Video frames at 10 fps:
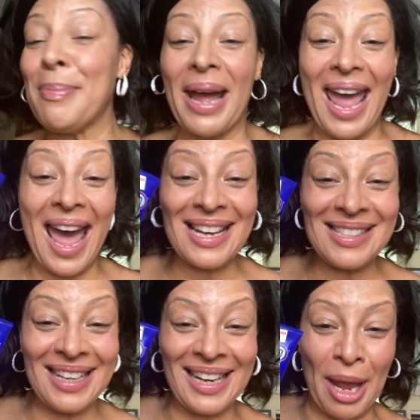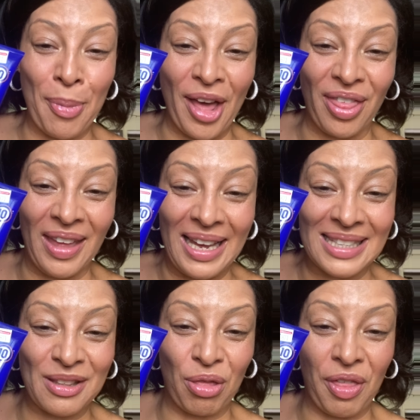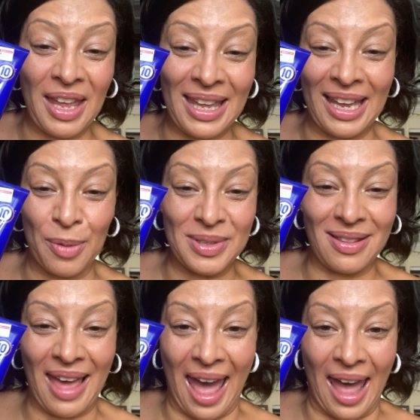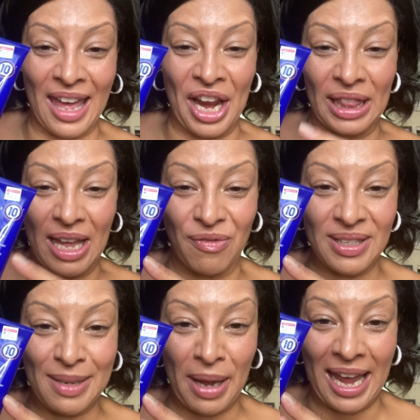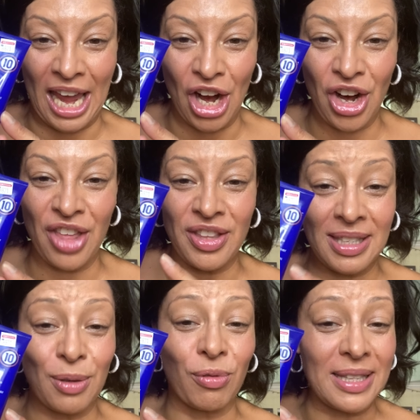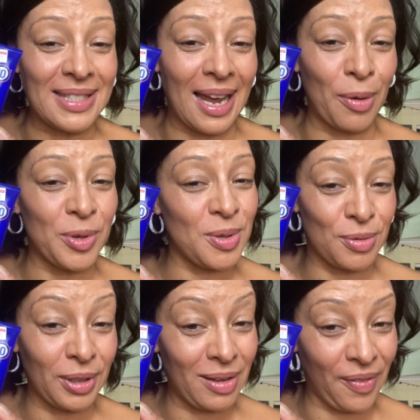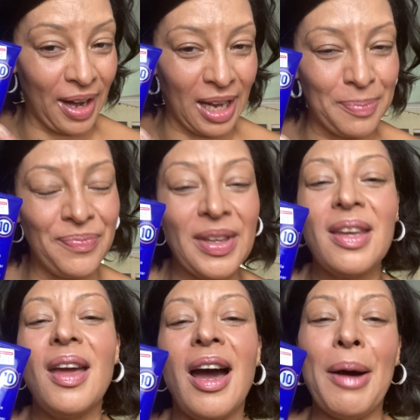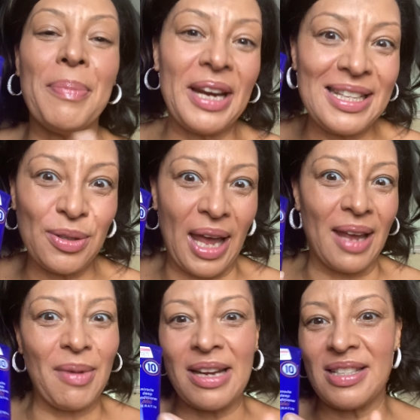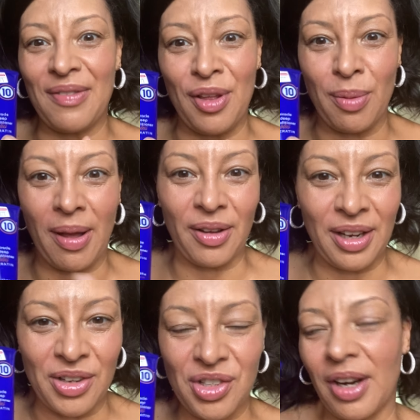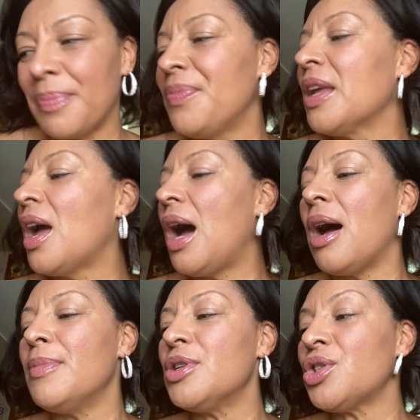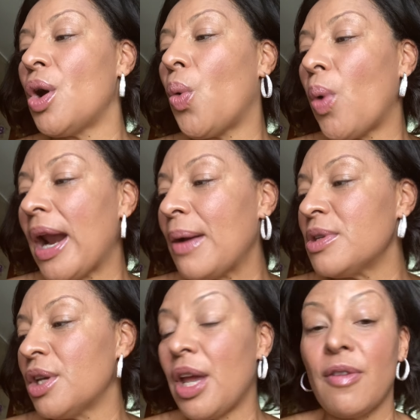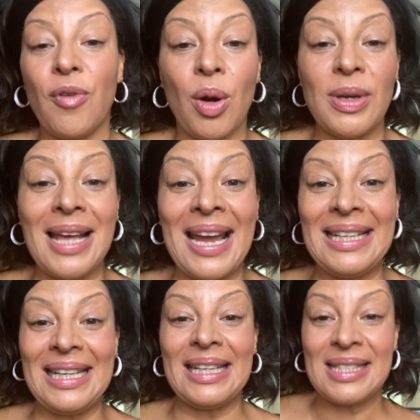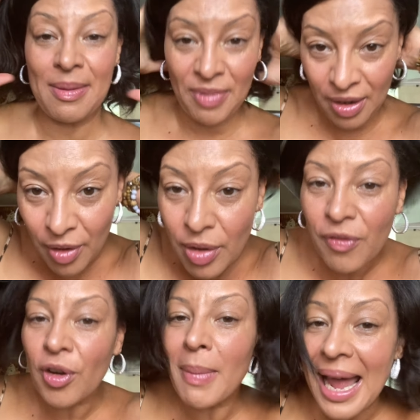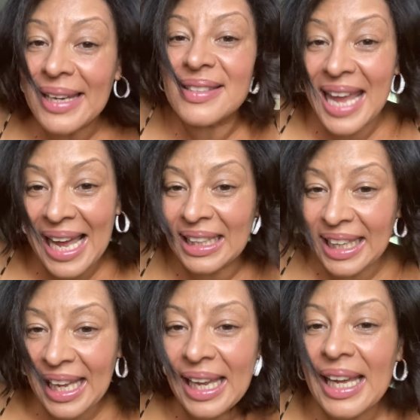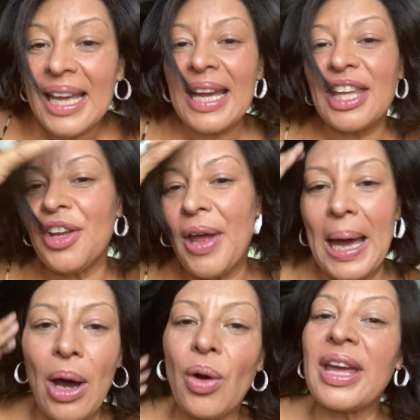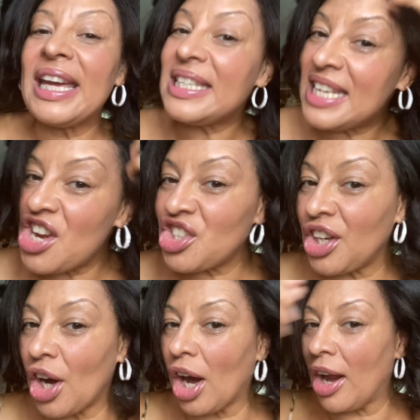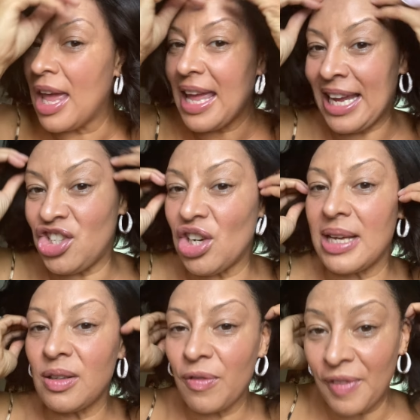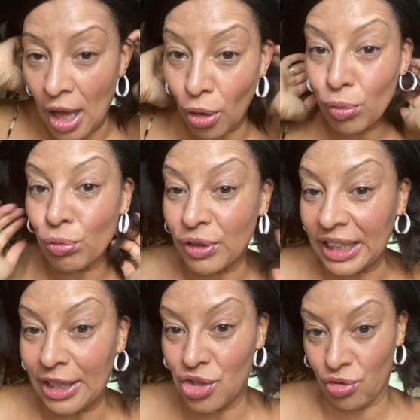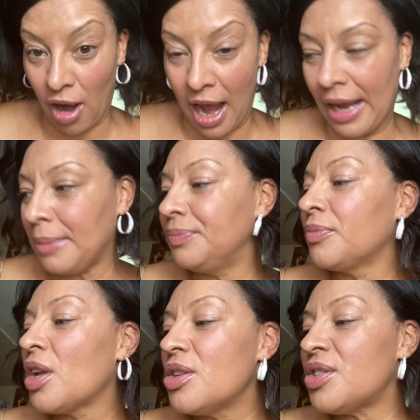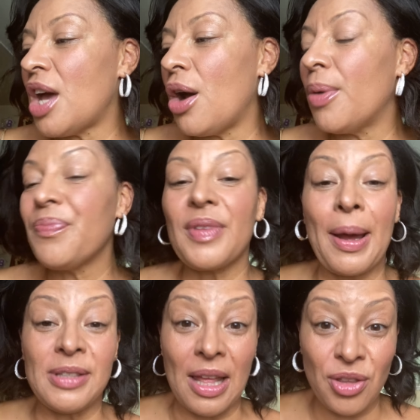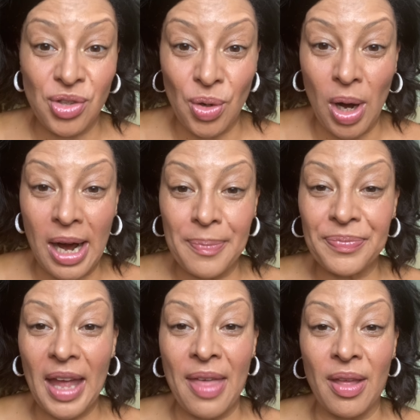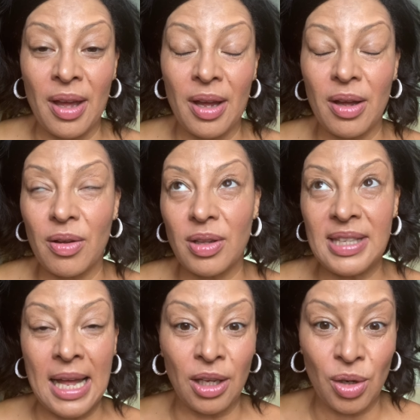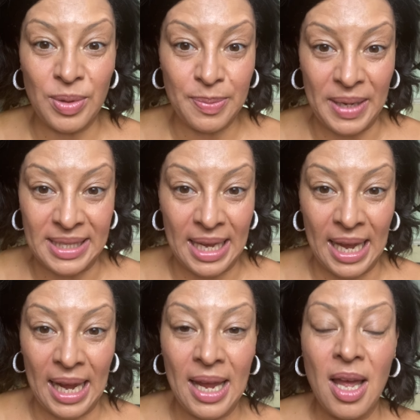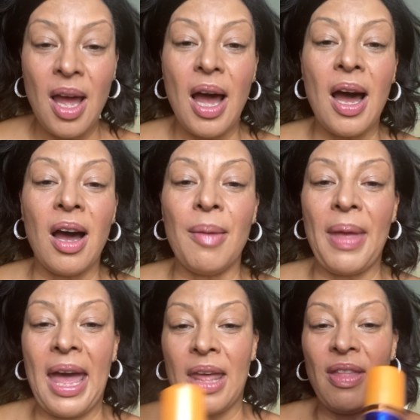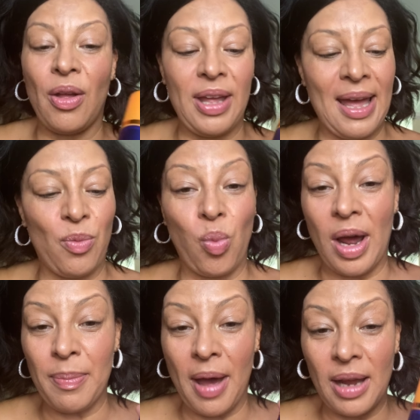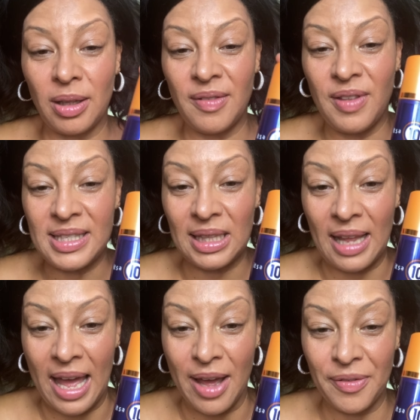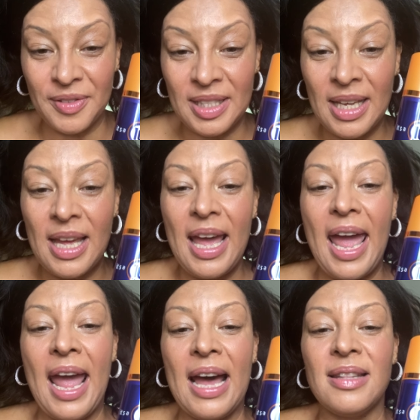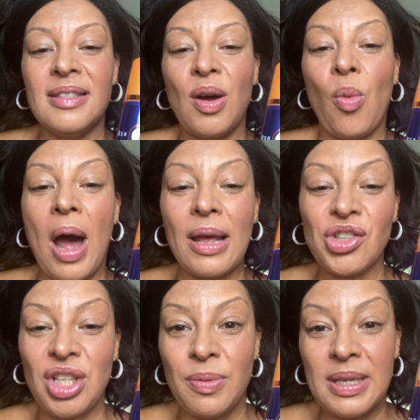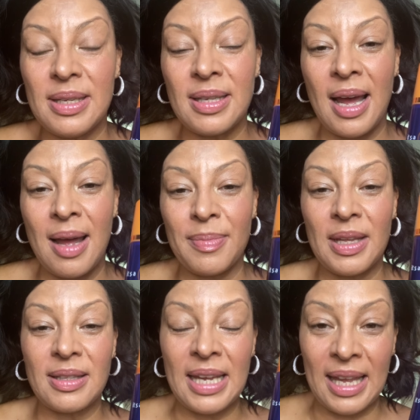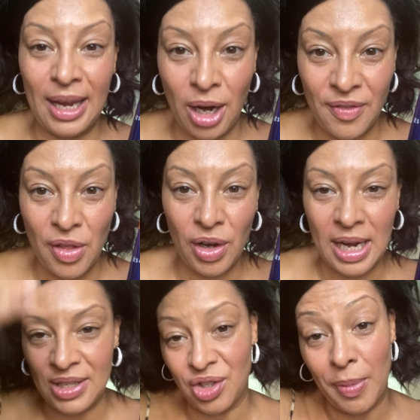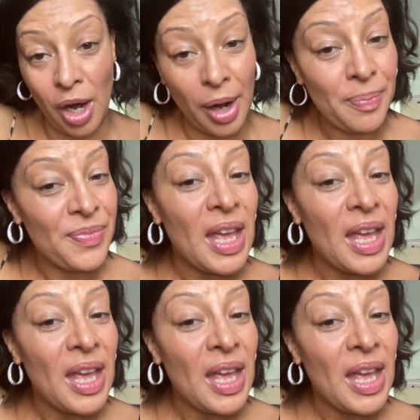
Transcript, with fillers: by accident, I bought this thinking it was that, and I left this in my hair, and this is a rinse out, which was really funny. Um, but it's okay. I just have another bottle conditioner. Um, so what I was looking for was I needed something for my daily, you know, conditioner. It just felt really dry. So I was at the store and the teller was busy um, and they only had one bottle of this left and while she was um, taking care of another customer